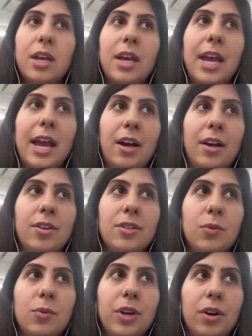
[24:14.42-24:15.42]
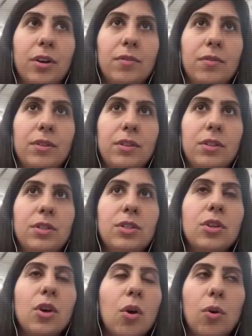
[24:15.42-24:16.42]
And we are
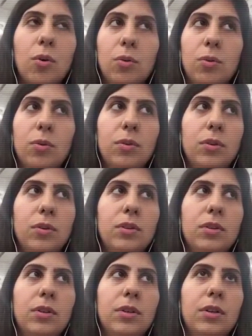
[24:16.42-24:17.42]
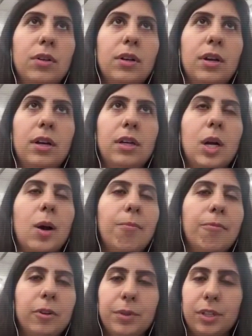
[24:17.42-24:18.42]
so
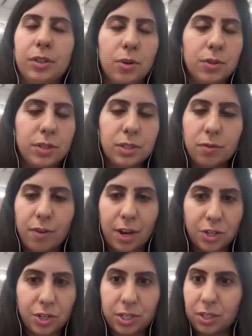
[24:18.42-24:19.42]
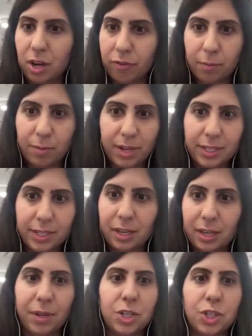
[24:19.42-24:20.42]
uncomfortably close to fascist government.
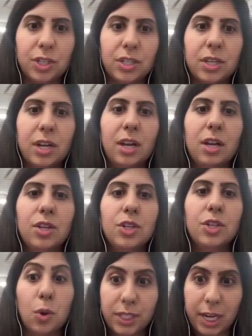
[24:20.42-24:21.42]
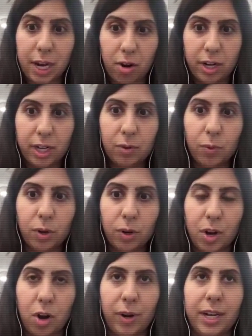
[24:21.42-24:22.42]
I mean, it's just so scary where
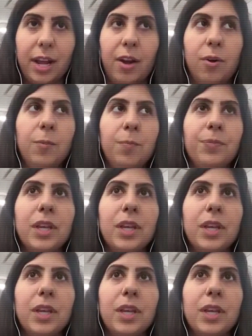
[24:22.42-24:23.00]
we are right now.